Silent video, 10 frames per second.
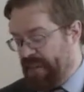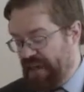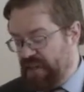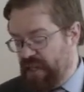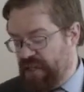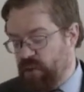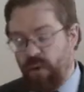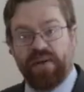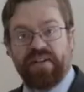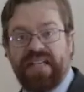But you
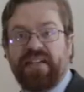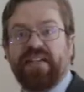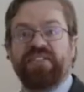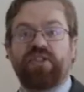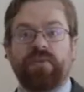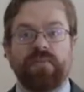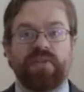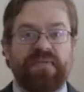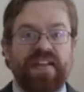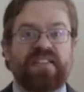roll your attack dice, your
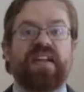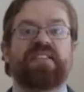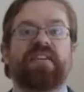defense dice.